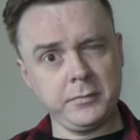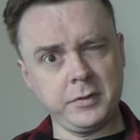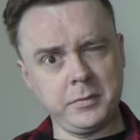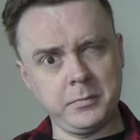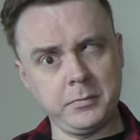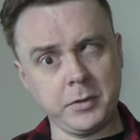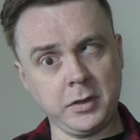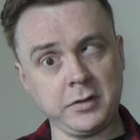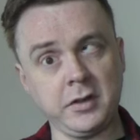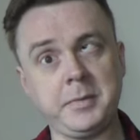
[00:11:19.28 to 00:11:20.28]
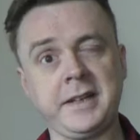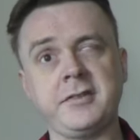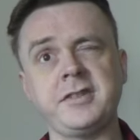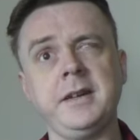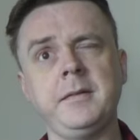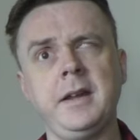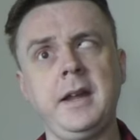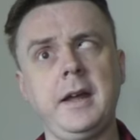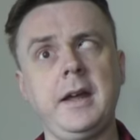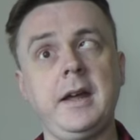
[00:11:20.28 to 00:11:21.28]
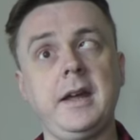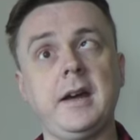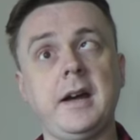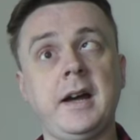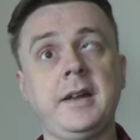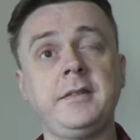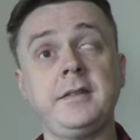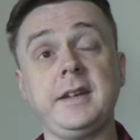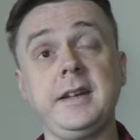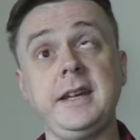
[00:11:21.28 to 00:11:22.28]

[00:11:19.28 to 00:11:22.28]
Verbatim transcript: from October last year, and